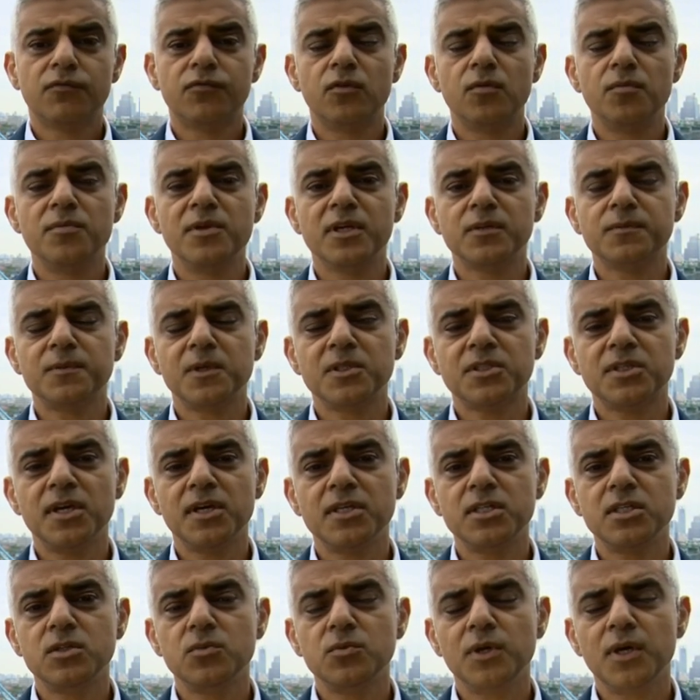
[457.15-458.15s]
from the
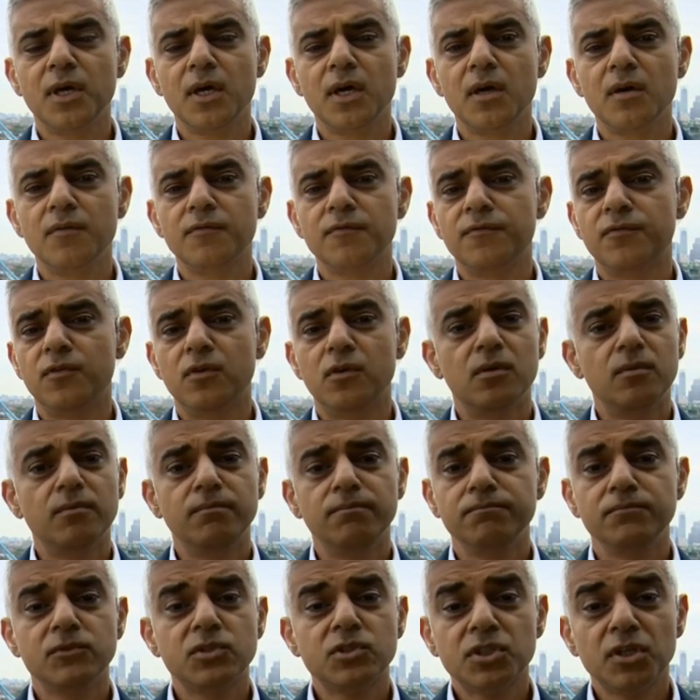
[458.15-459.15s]
expectations we have
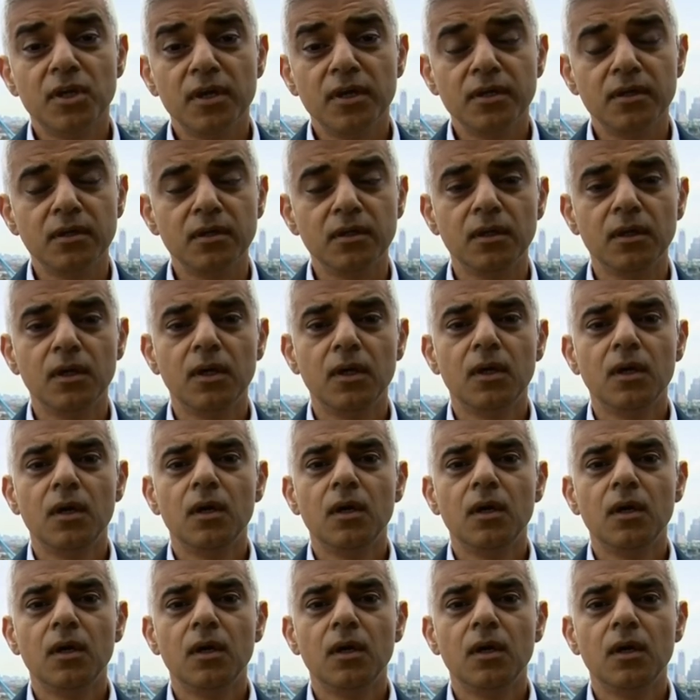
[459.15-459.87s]
from China.